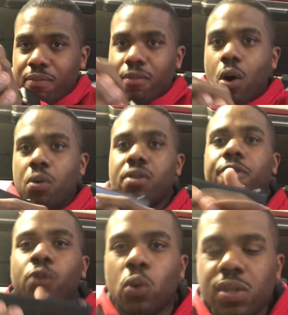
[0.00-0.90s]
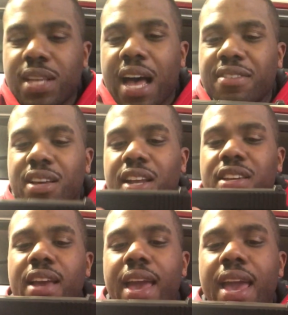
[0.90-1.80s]
holding a full-size gun in
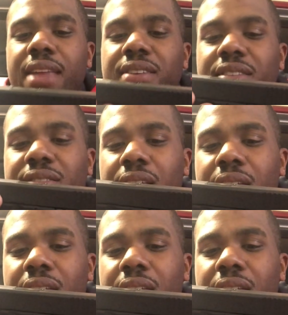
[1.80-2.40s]
your hands that's,